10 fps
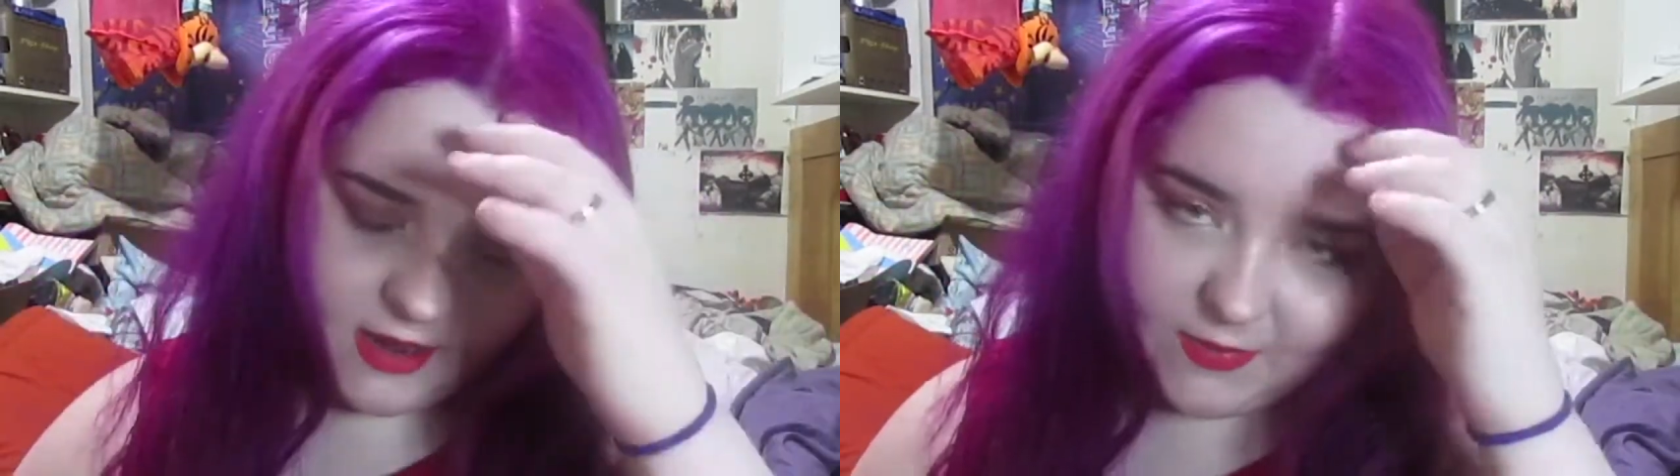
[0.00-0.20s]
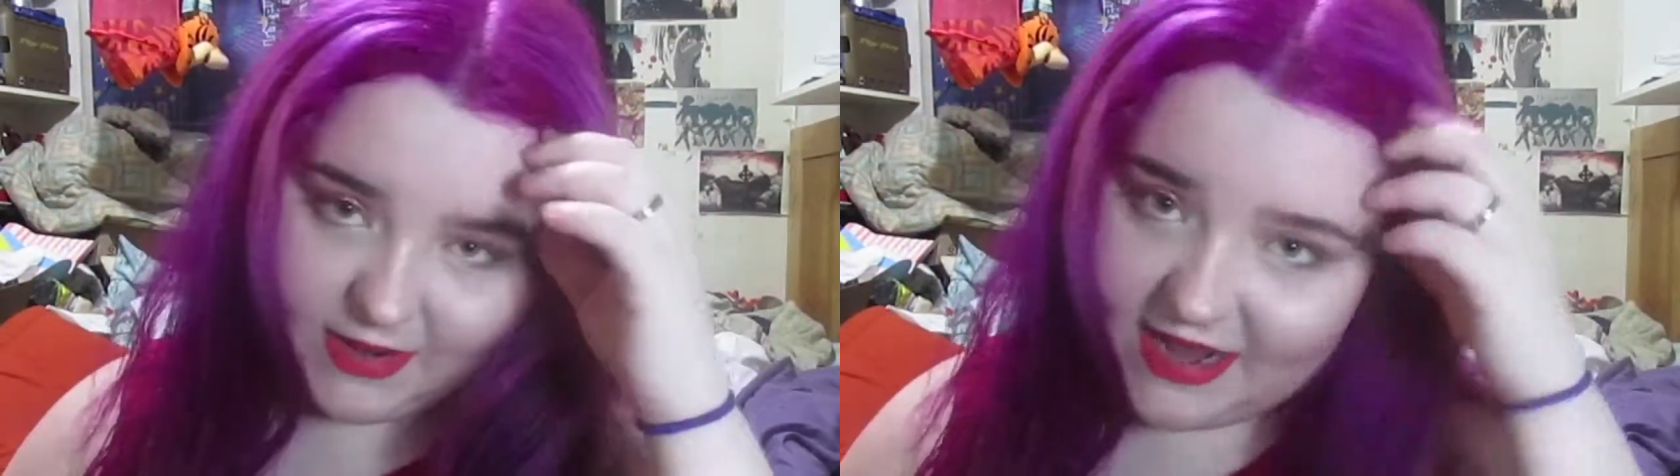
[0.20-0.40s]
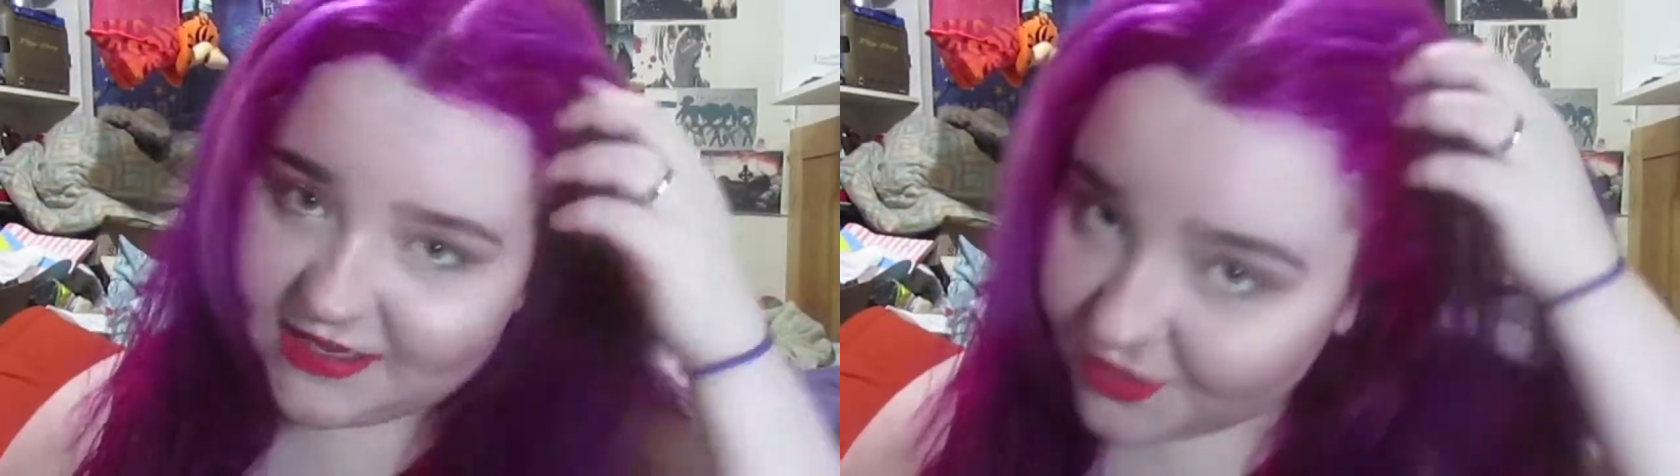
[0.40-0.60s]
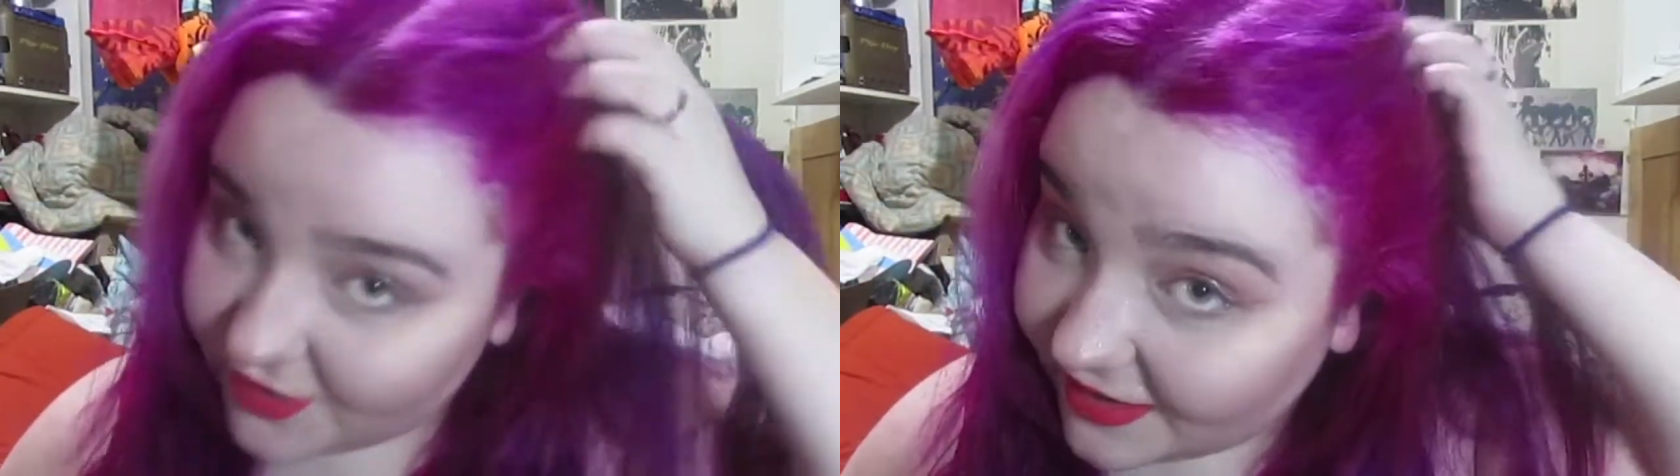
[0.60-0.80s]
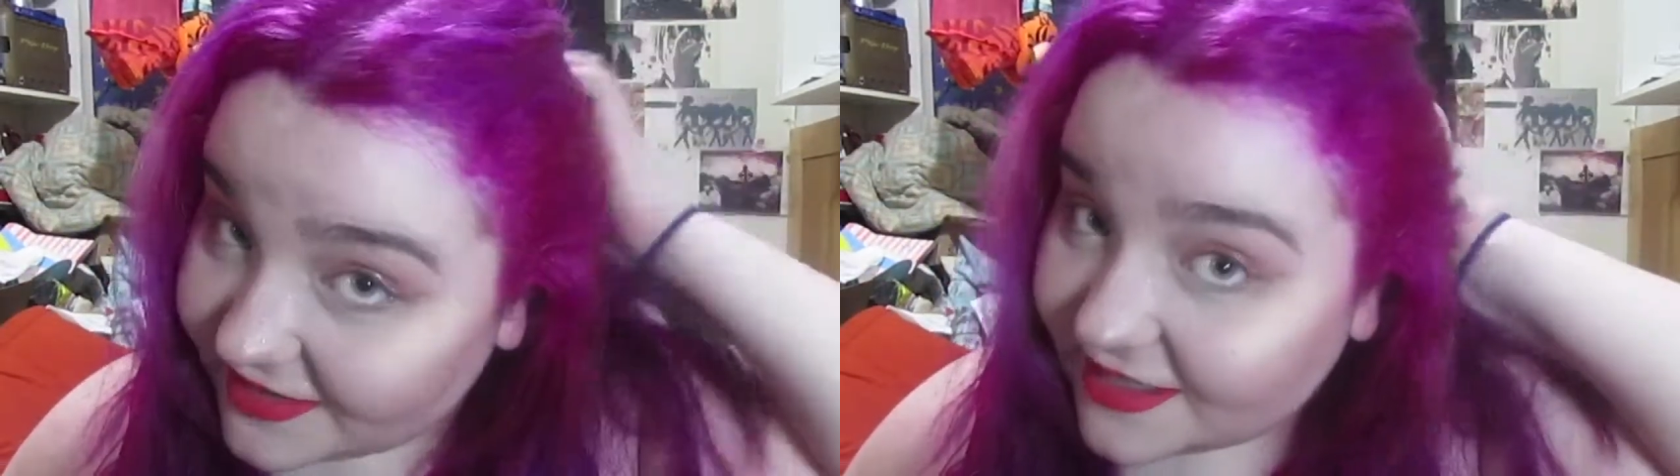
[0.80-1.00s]
But as you
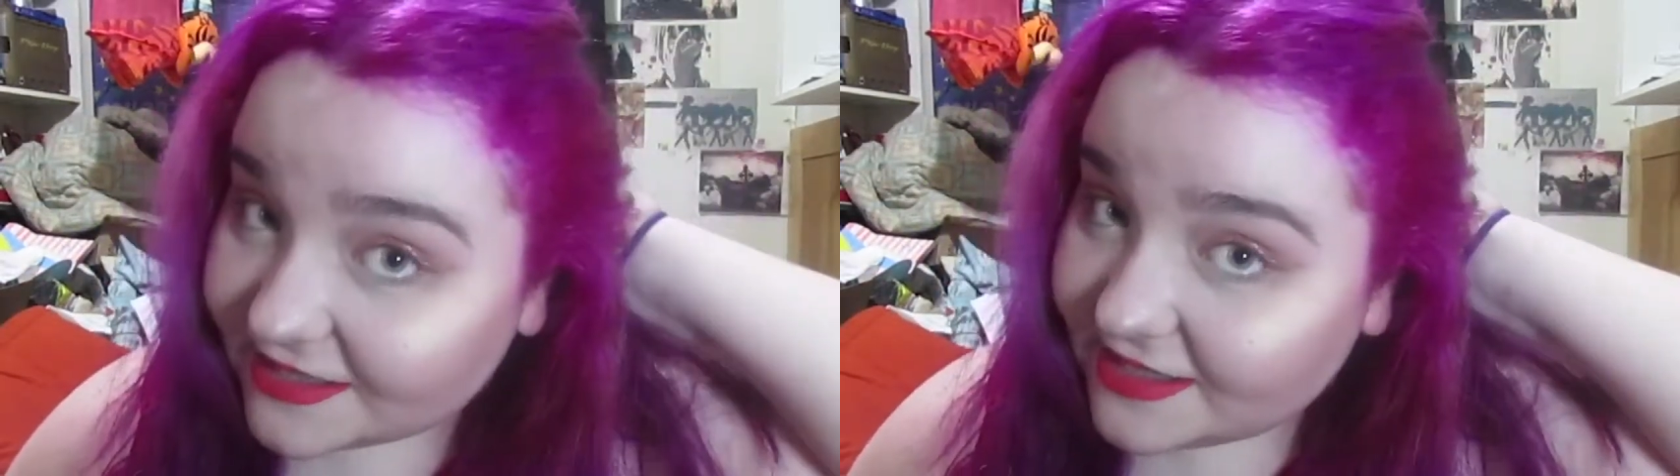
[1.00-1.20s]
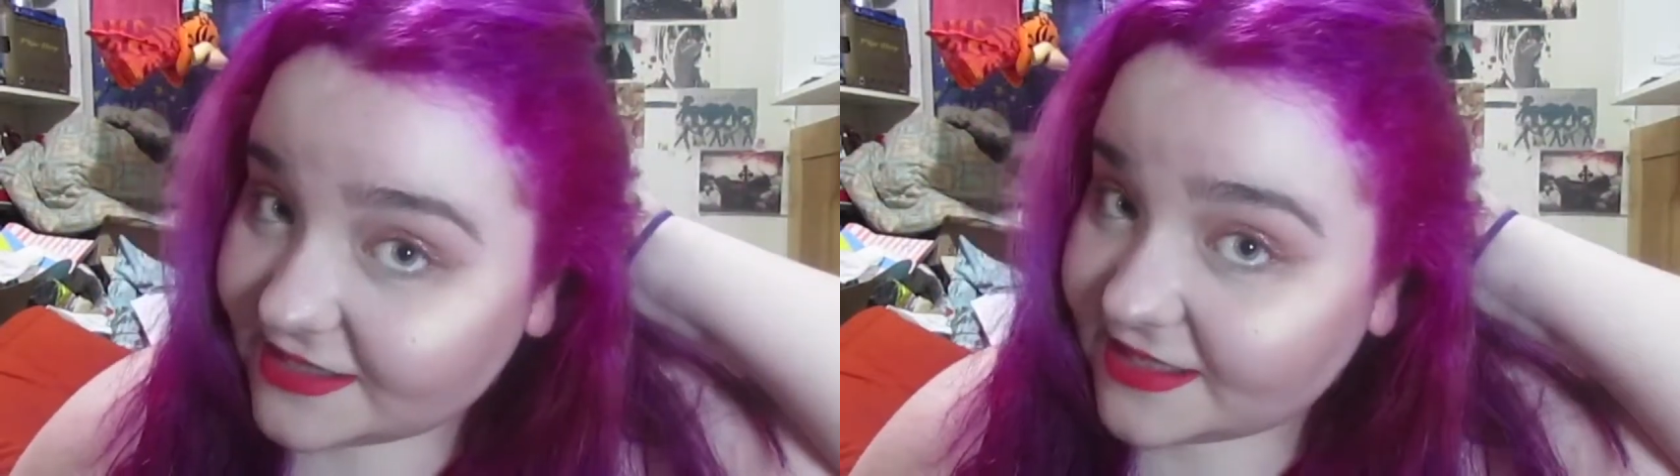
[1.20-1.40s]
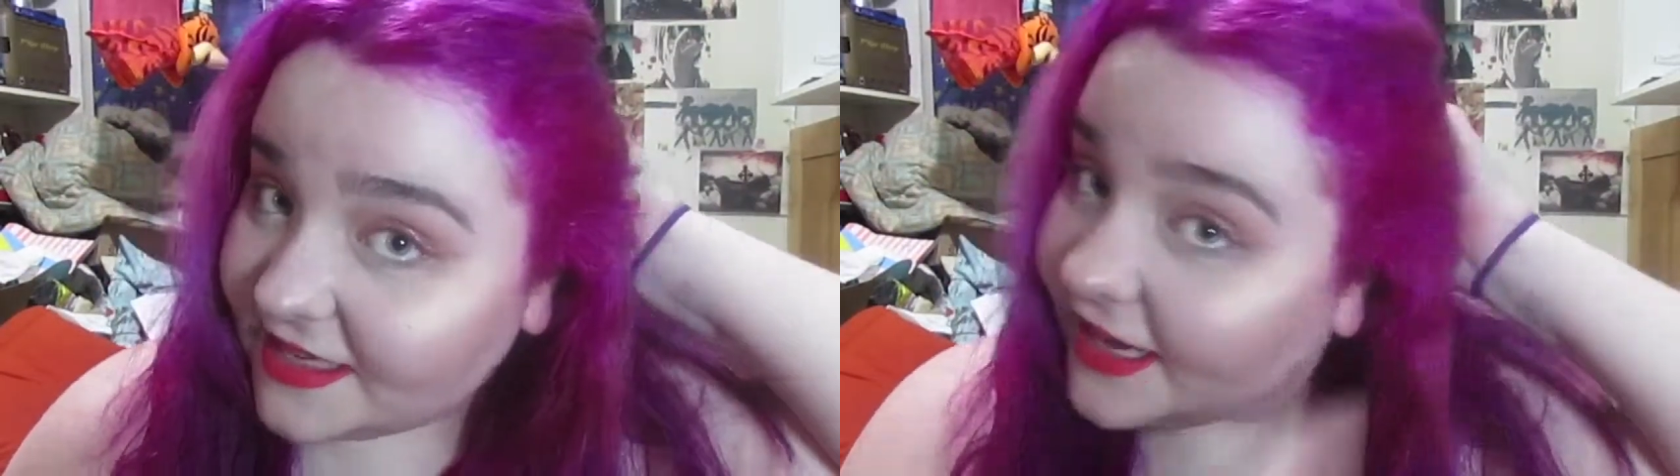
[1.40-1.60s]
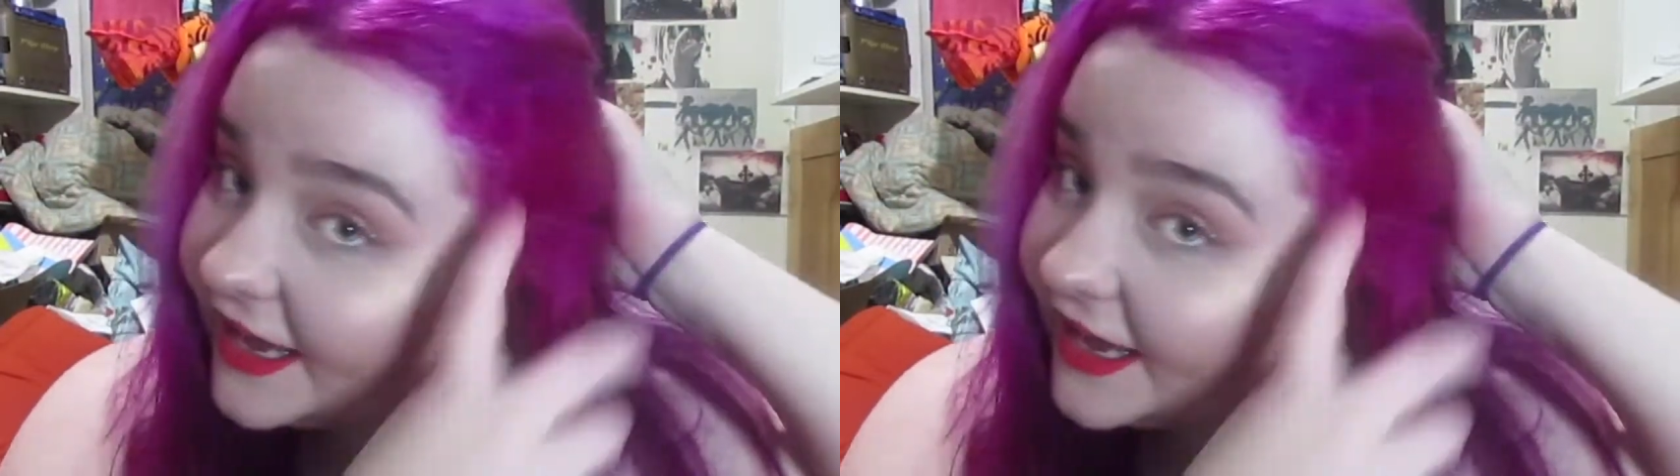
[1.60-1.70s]
guys can see,